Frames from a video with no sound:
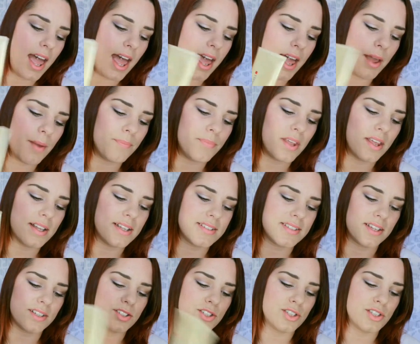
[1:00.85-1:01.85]
Um, it
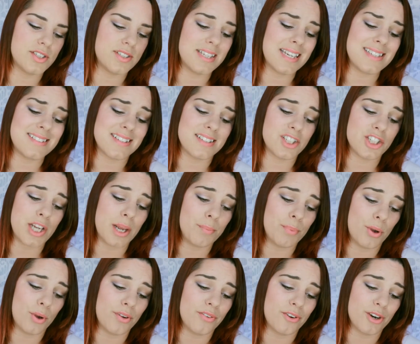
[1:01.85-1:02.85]
says it's
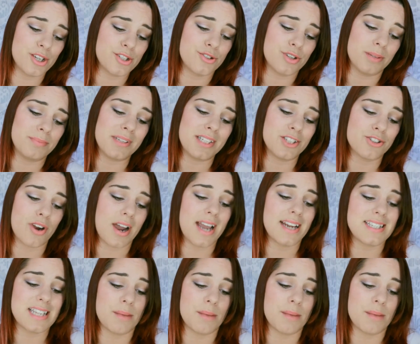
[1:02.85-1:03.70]
shampoo for extremely dry,